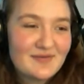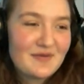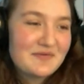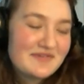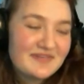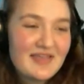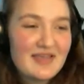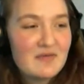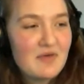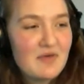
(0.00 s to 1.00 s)
So it's just
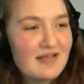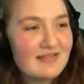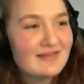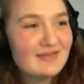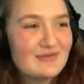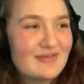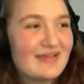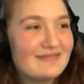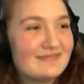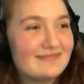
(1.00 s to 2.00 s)
like, well, at least you were